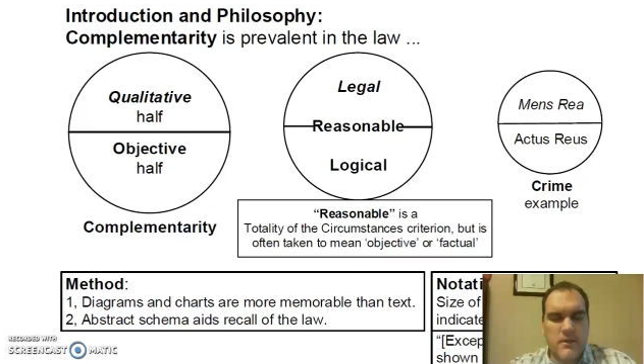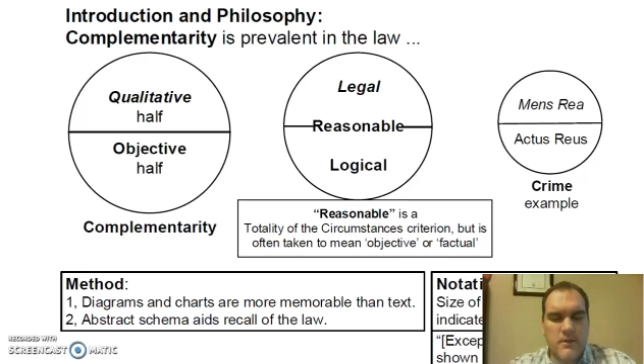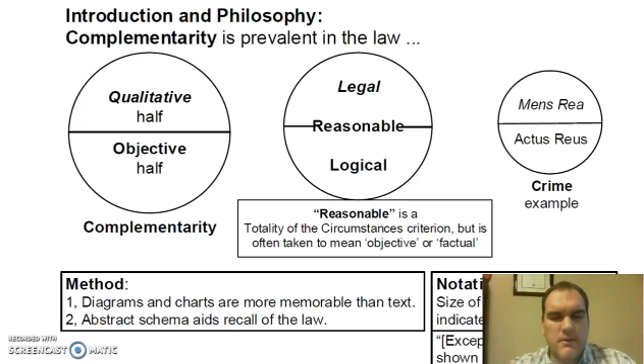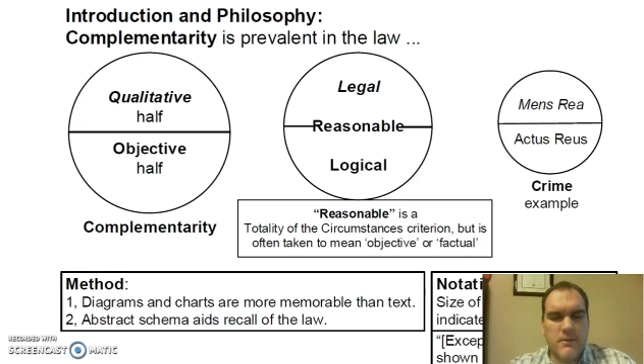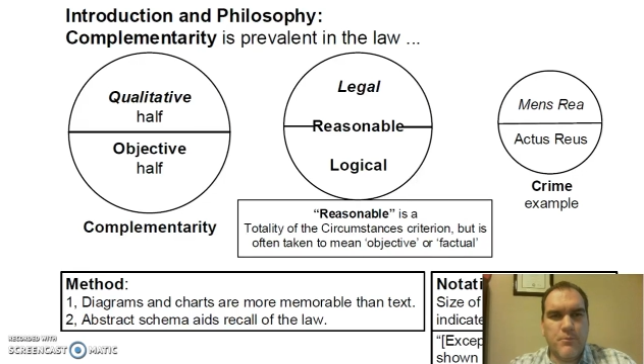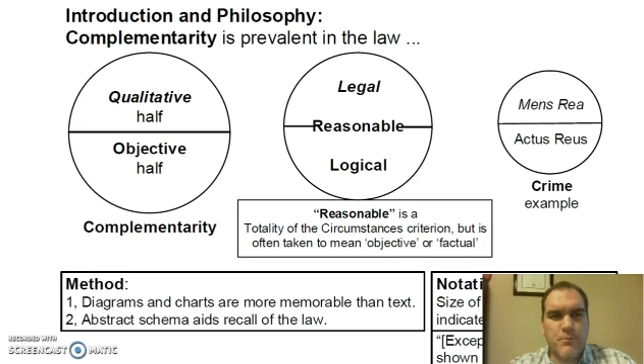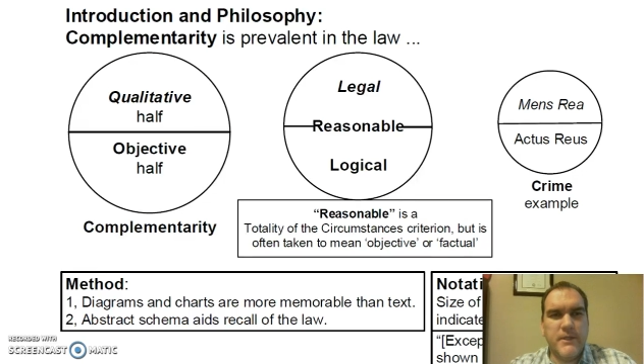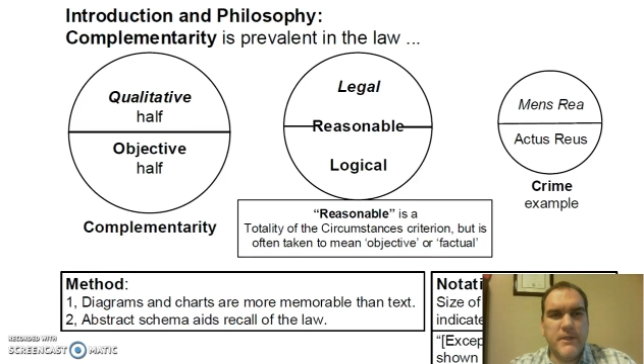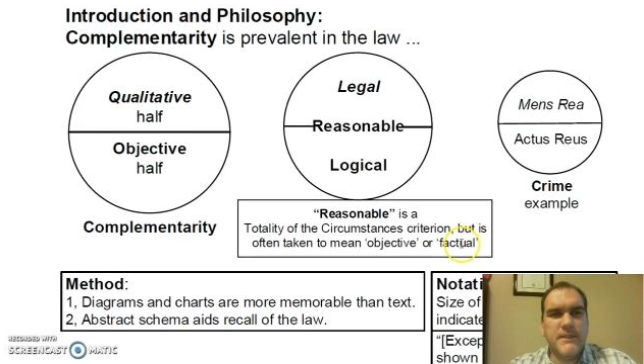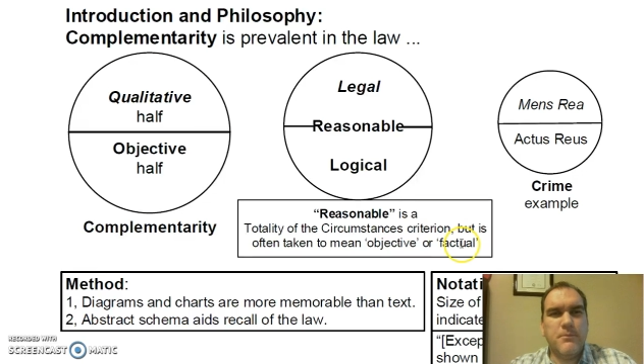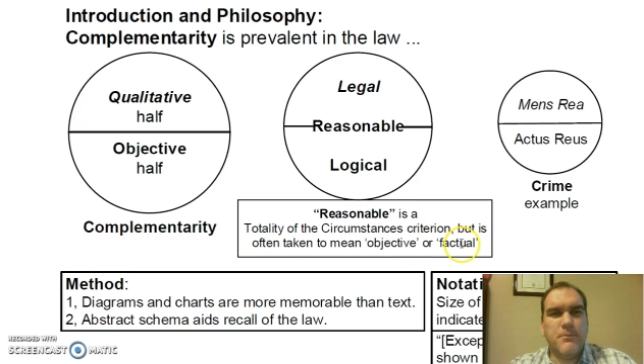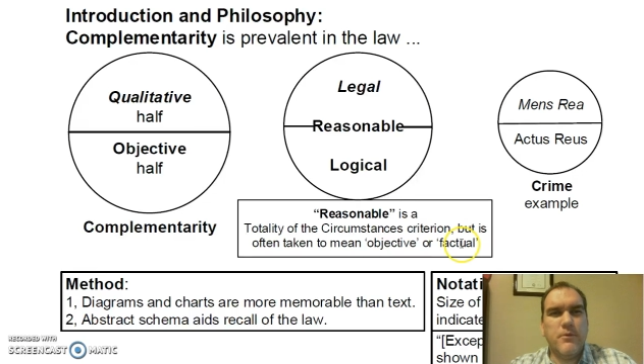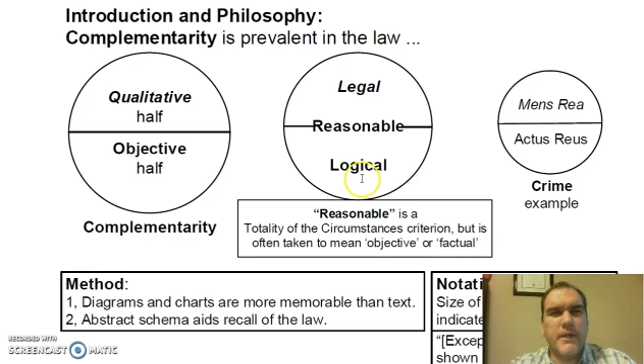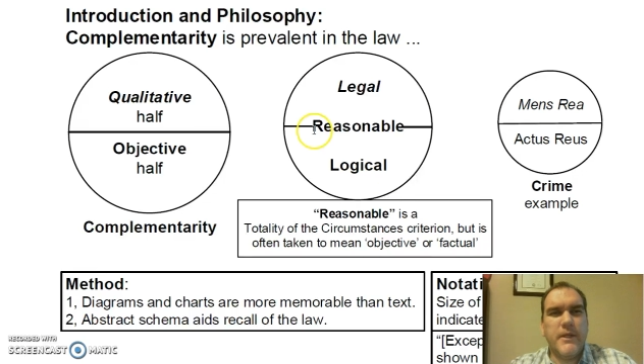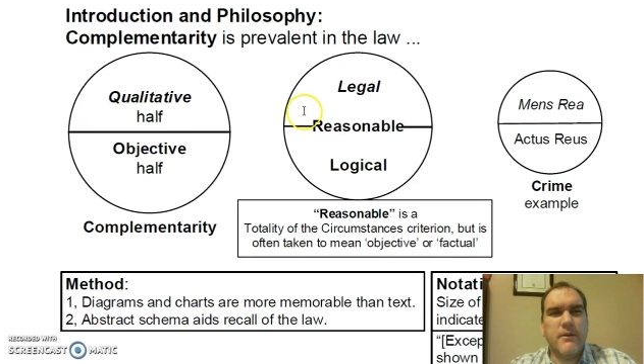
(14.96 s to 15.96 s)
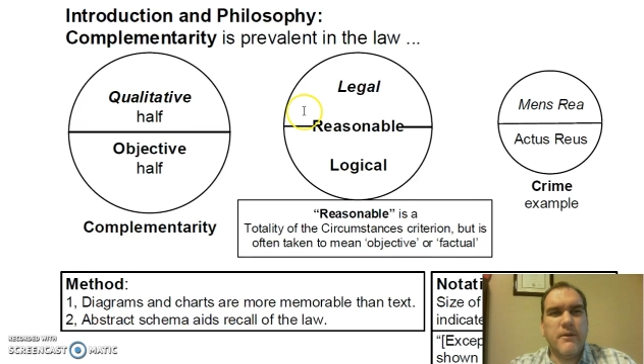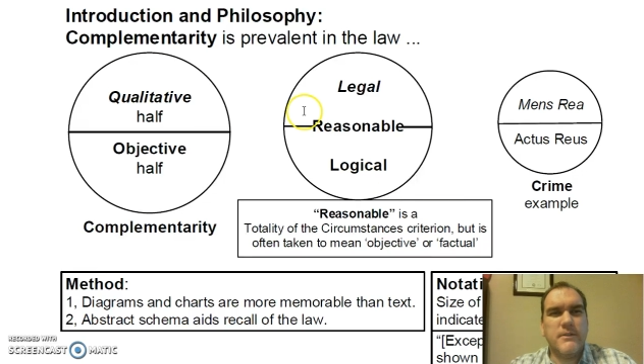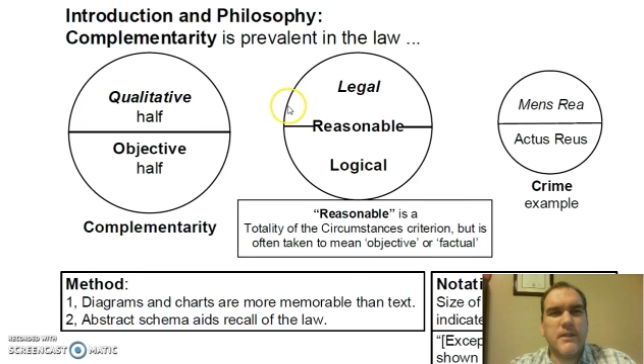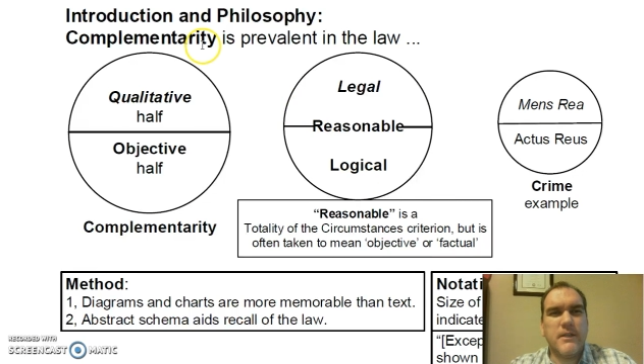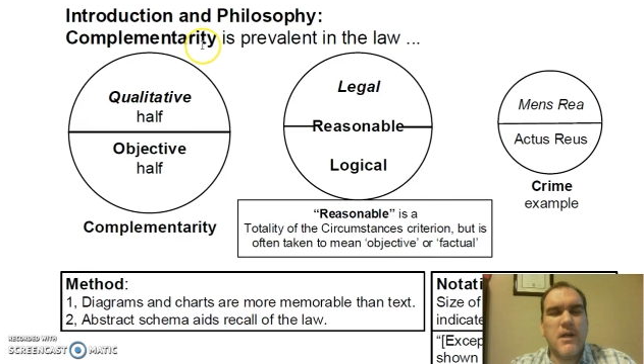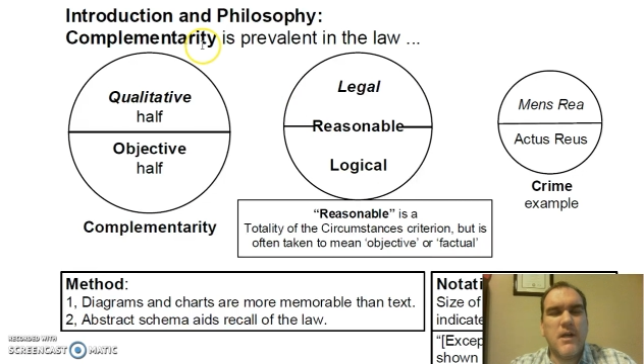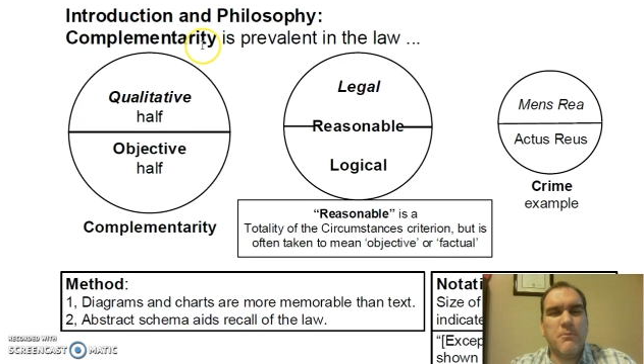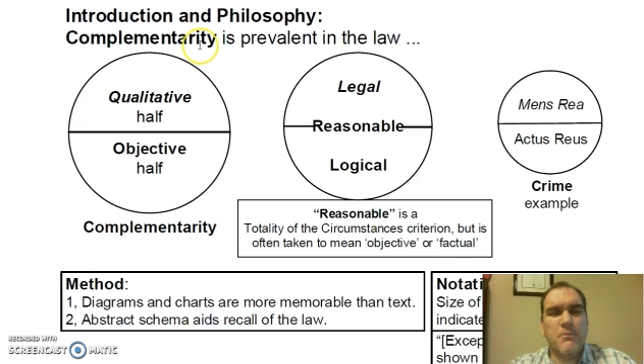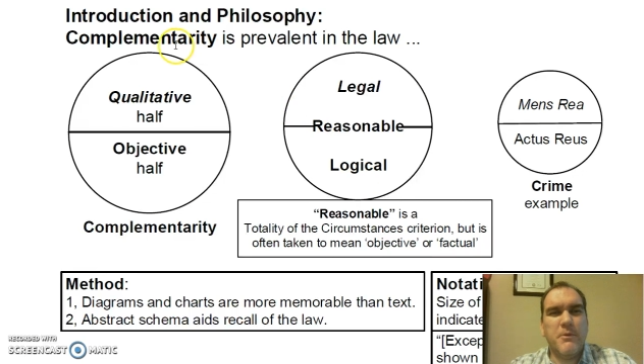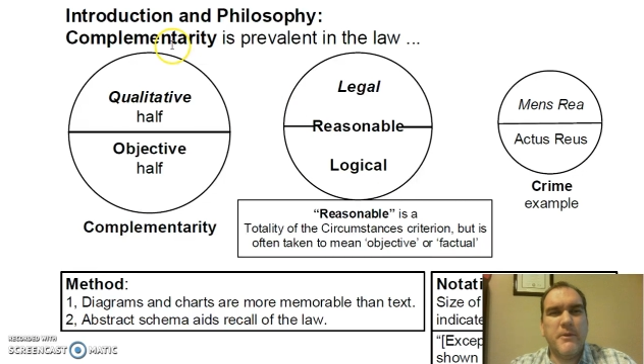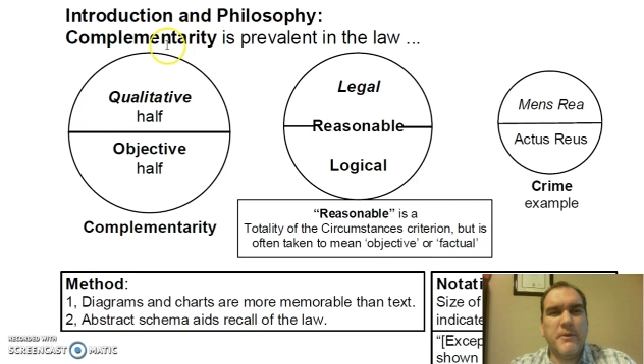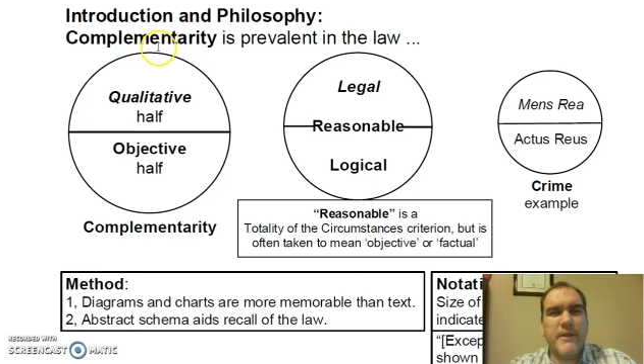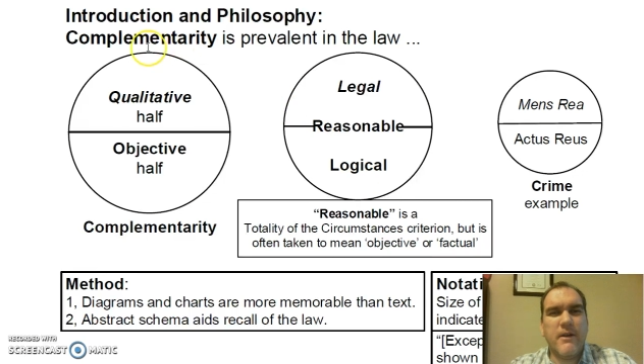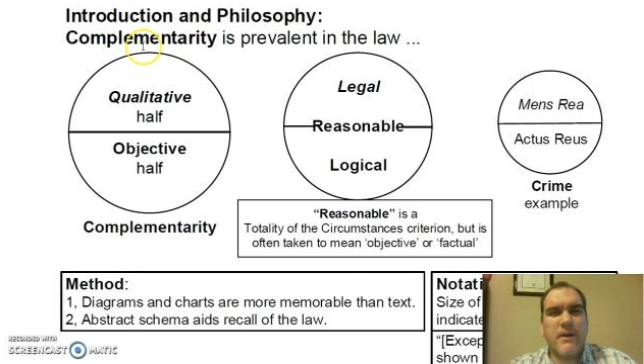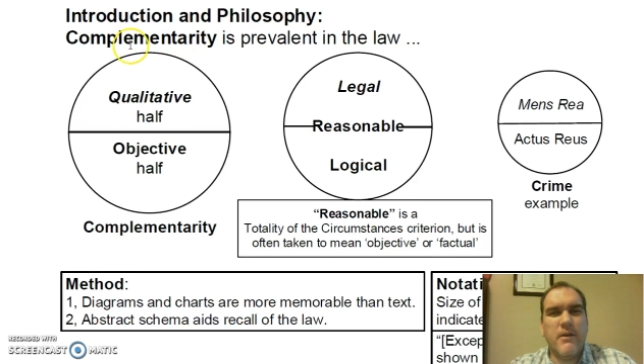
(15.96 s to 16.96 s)
The principle here is that
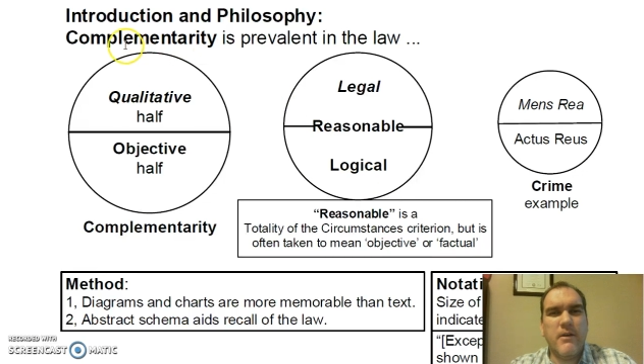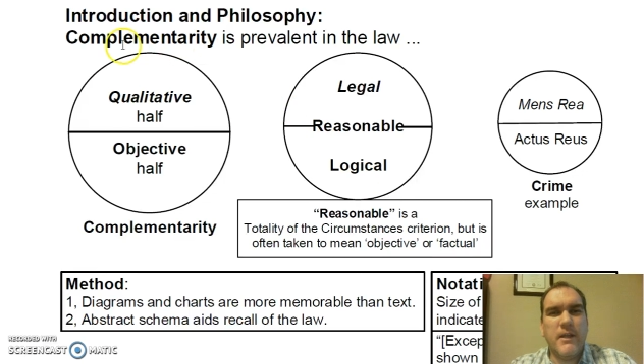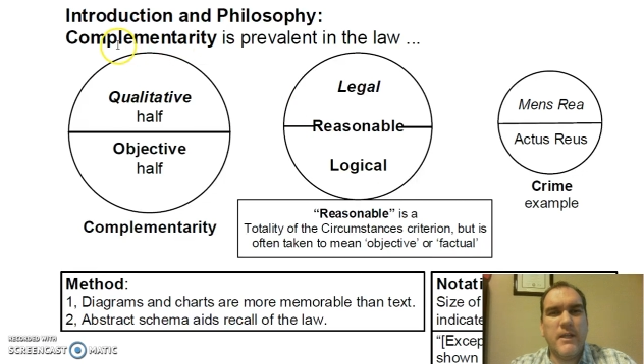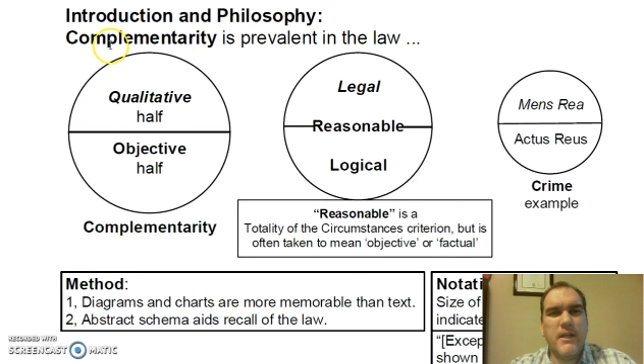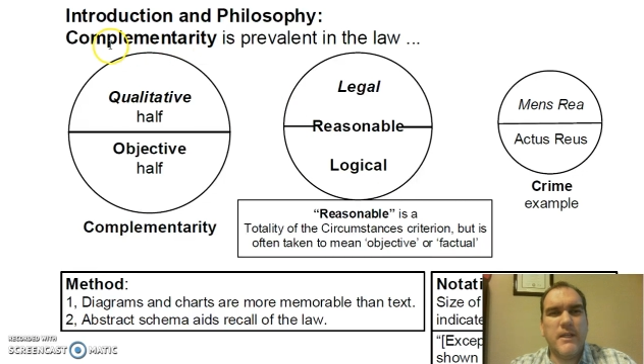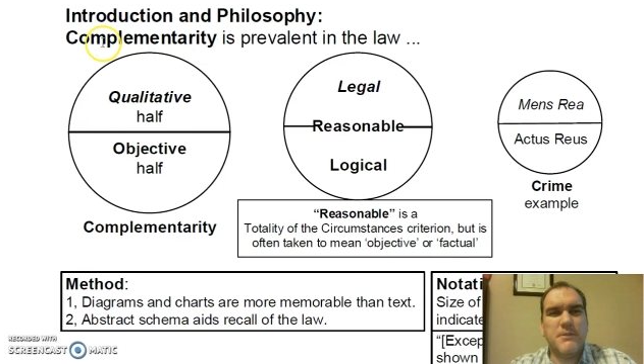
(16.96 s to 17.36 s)
complementarity